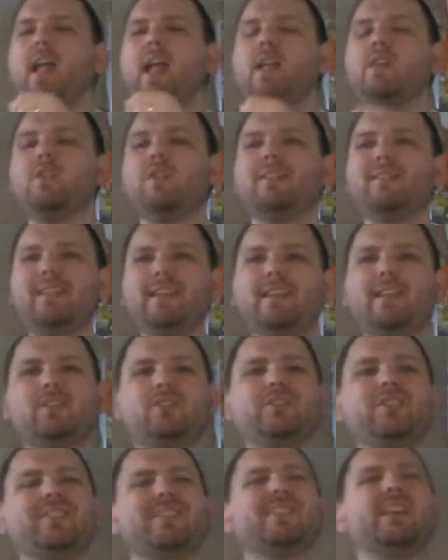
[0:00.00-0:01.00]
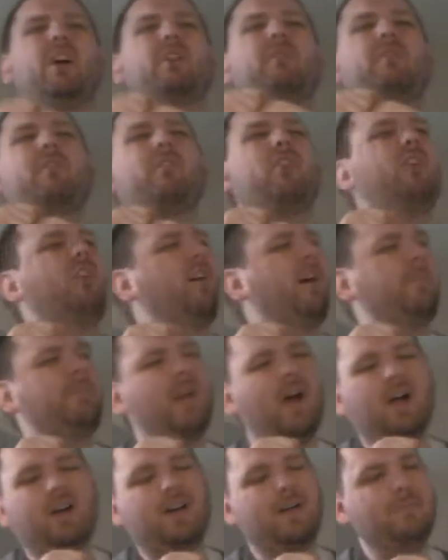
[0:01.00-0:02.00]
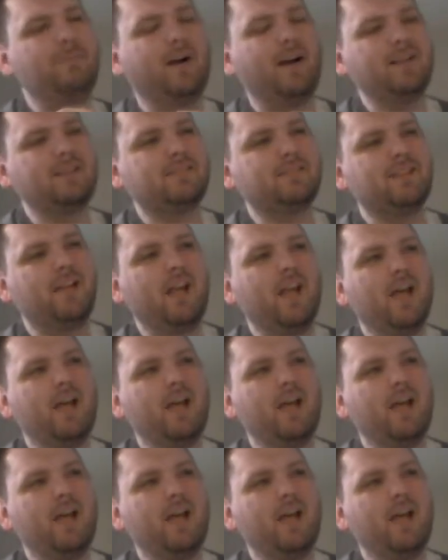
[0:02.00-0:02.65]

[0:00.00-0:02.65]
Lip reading: and you're thinking to yourself, oh, I'm not going to bust.